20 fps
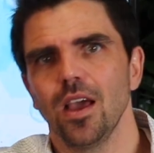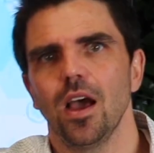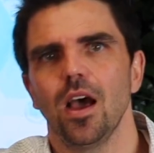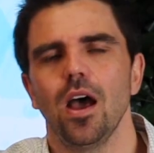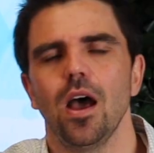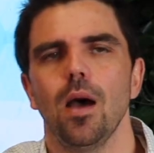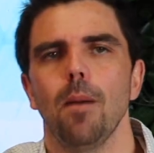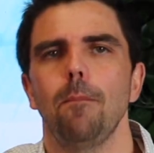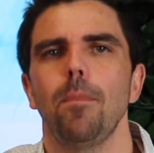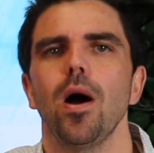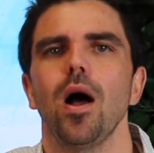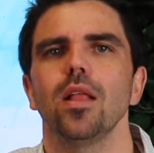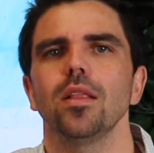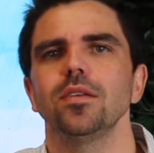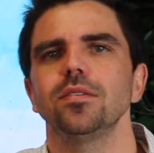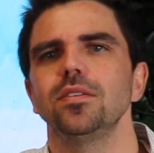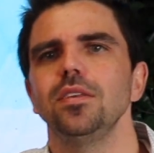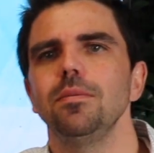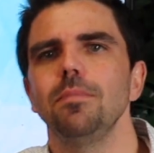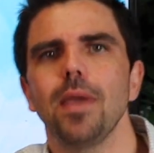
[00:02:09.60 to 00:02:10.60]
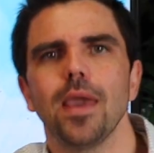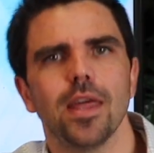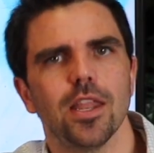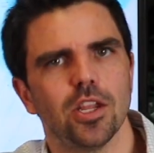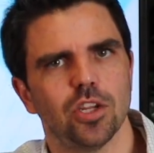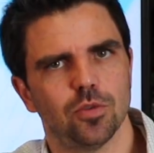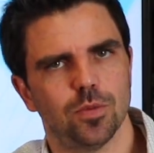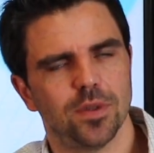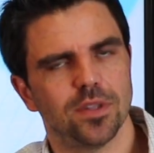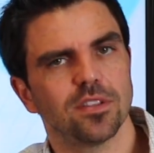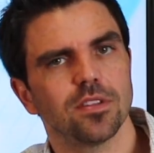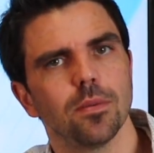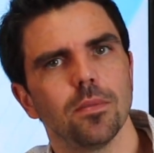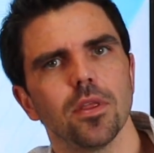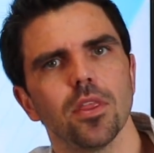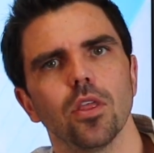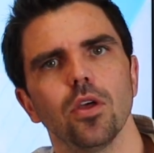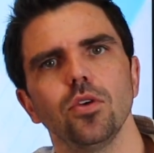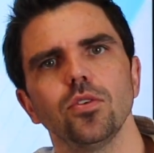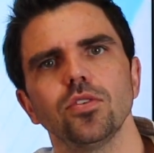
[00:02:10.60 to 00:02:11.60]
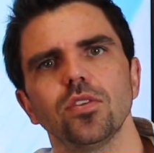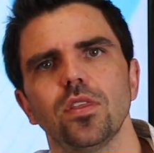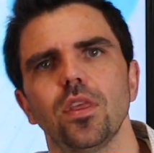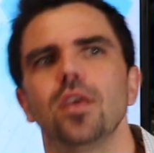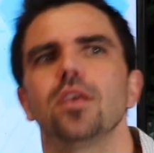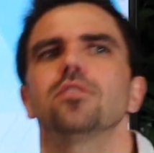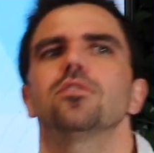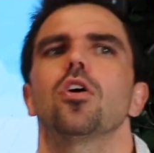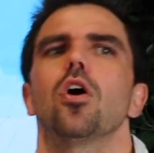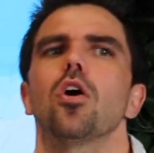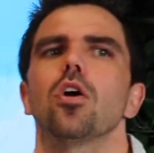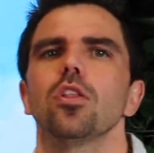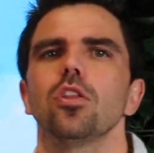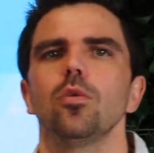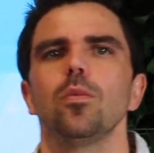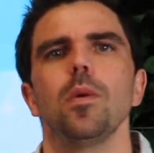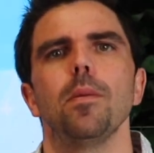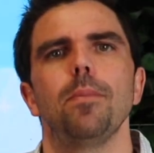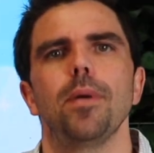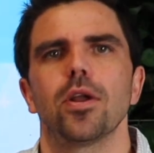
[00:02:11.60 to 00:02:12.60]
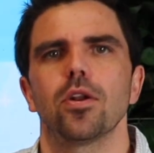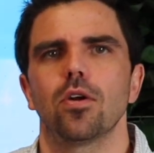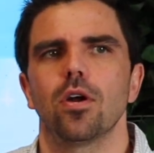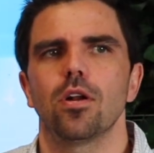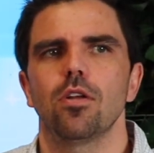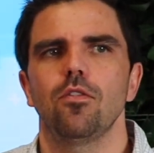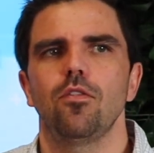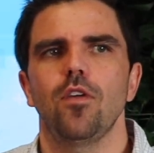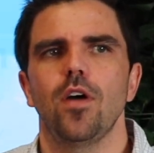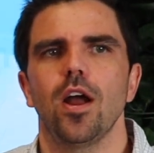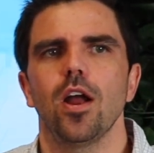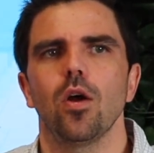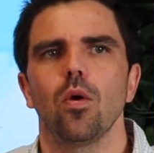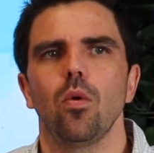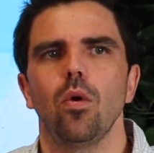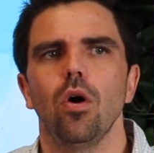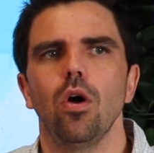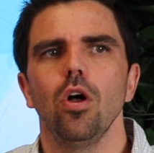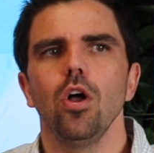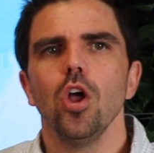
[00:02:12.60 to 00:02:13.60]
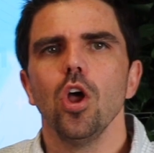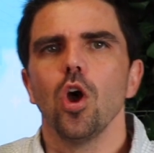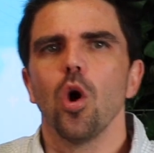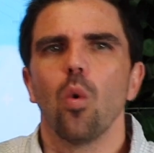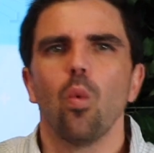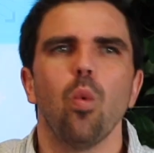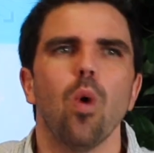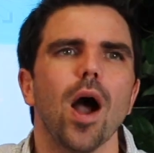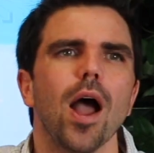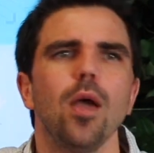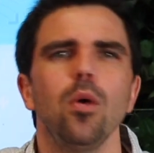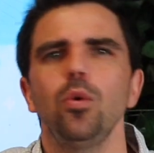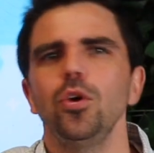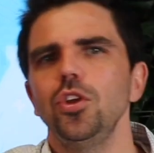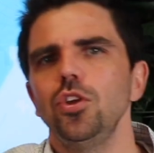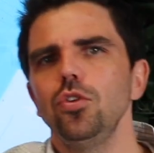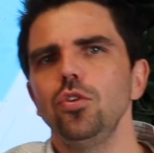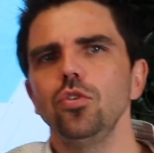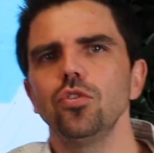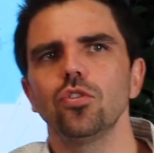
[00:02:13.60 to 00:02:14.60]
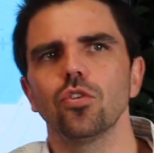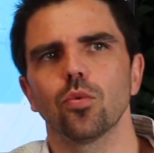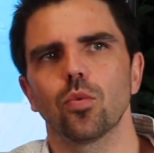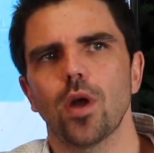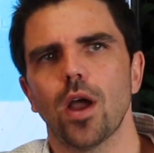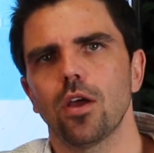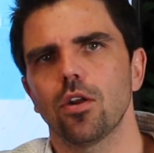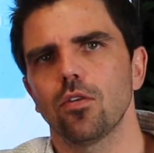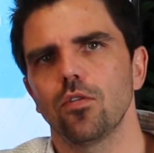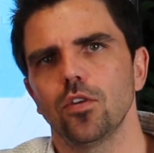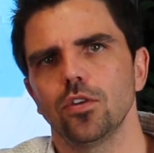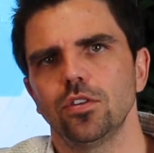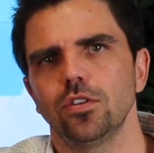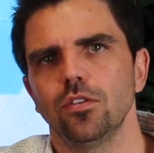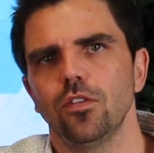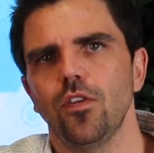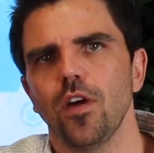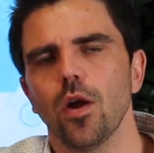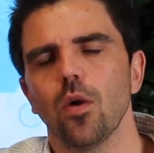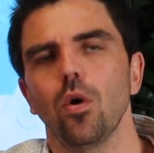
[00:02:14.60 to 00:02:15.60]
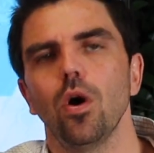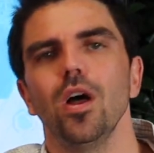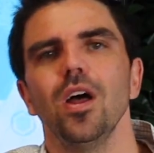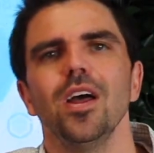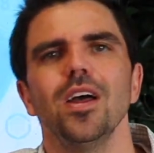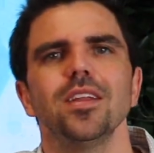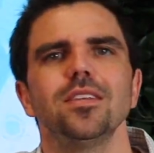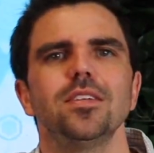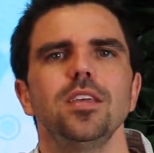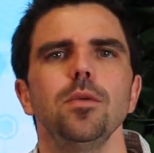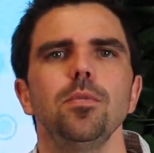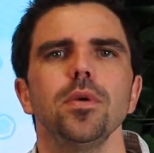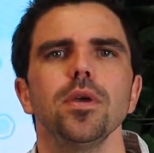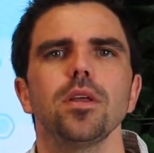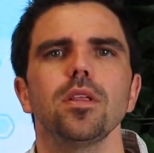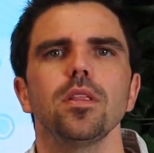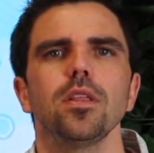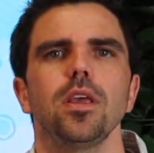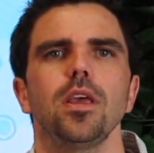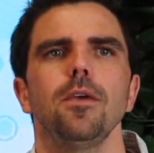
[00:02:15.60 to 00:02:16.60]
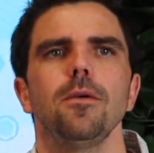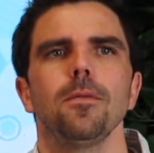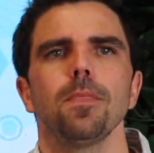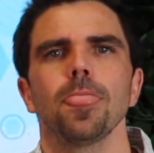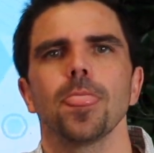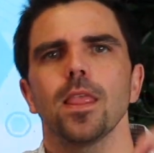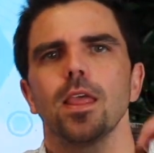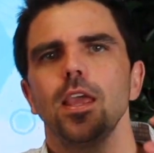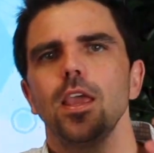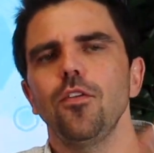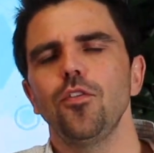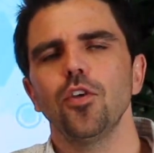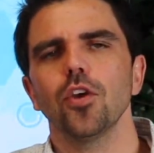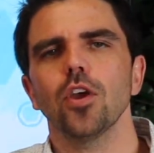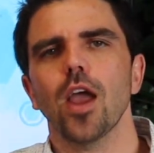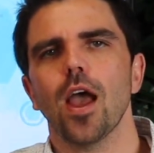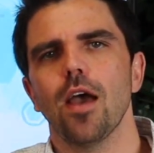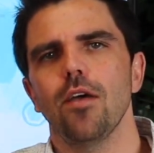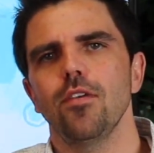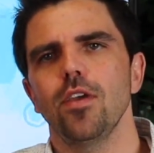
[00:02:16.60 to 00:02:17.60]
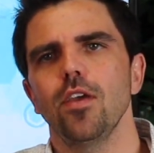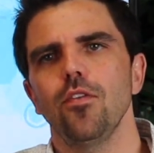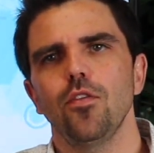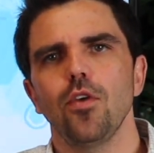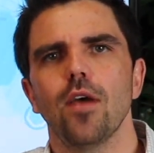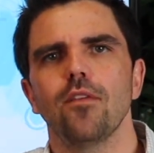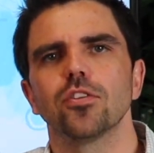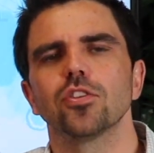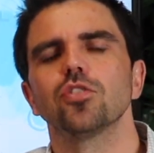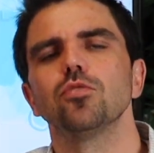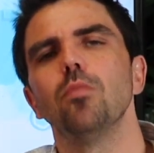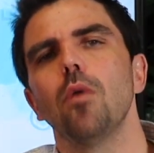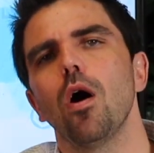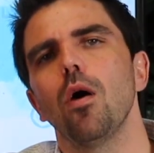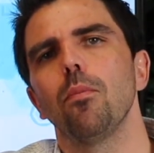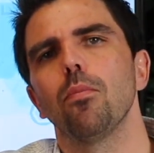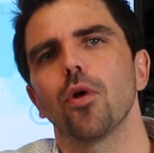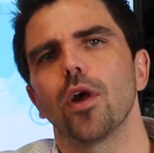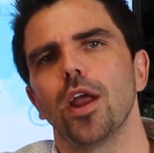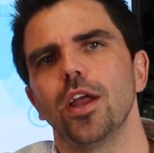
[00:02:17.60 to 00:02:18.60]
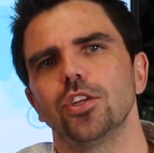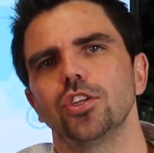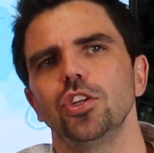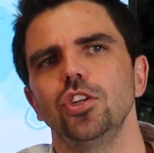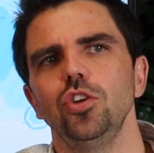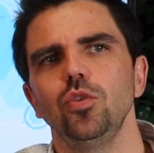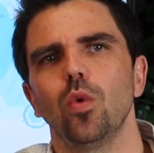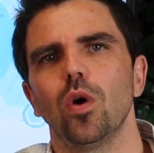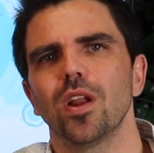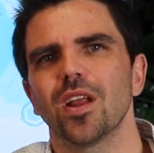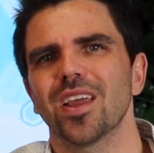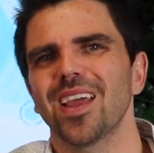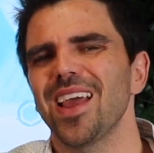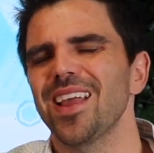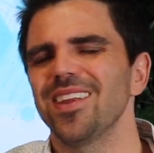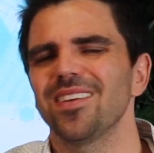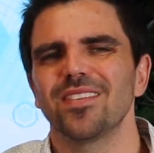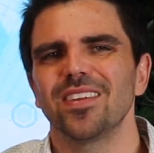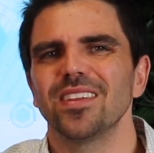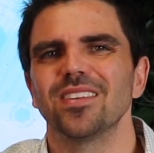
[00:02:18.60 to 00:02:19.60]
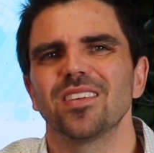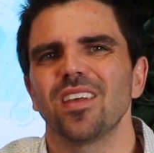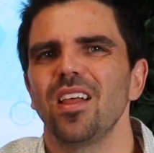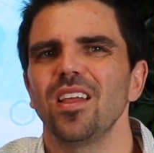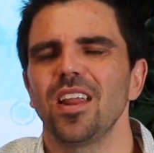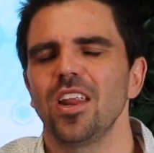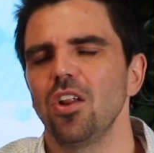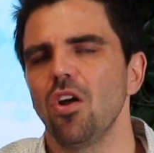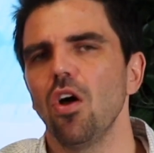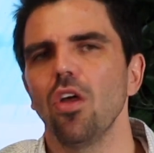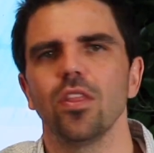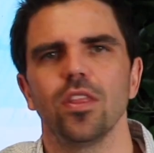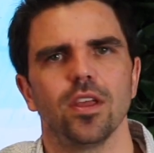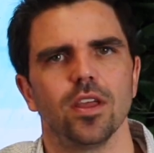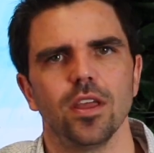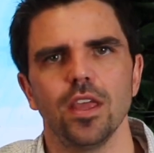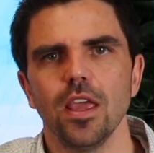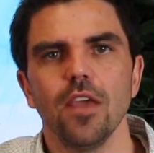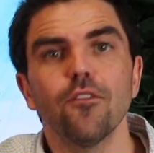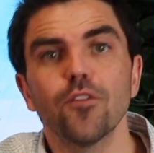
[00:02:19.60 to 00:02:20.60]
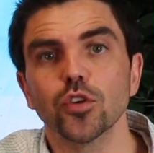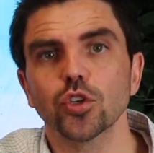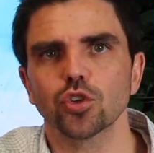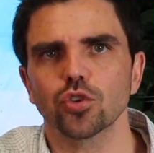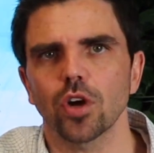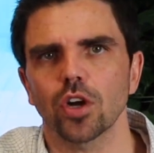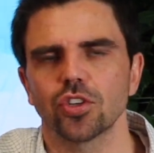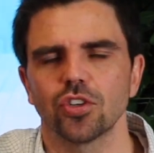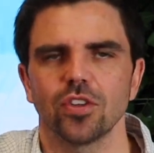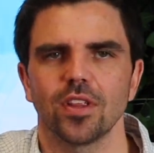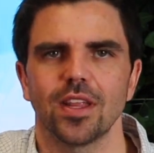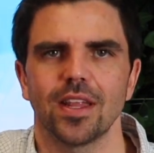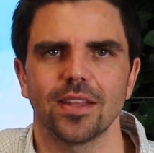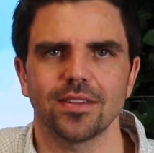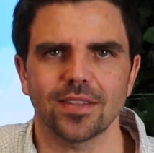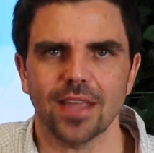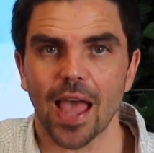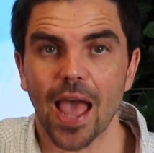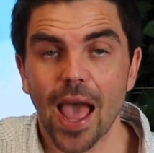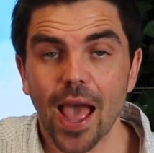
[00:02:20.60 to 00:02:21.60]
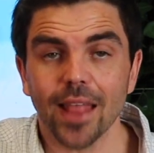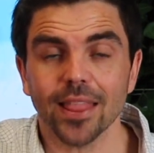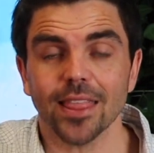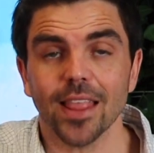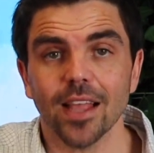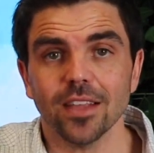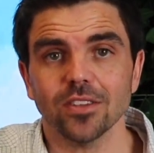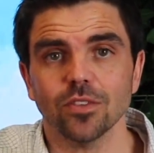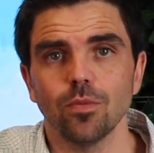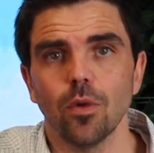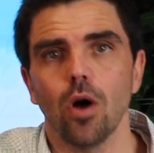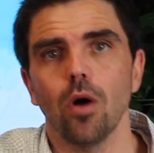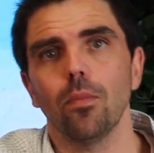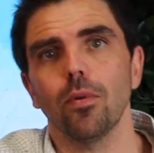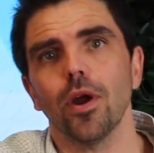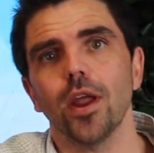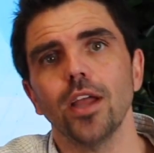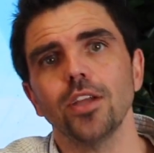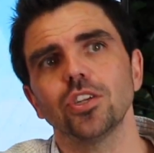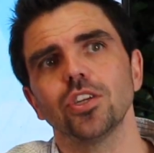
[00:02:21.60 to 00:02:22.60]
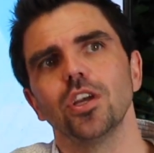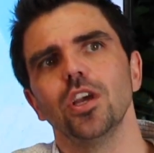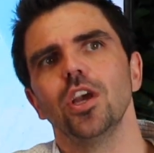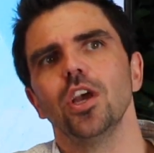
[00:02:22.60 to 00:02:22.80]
uh, policy management. Some of those things are a little bit better on a firewall. Why would you use a router versus a firewall? Typically, if you have if you have a small branch and you want to kind of consolidate all the infrastructure that's at that small branch,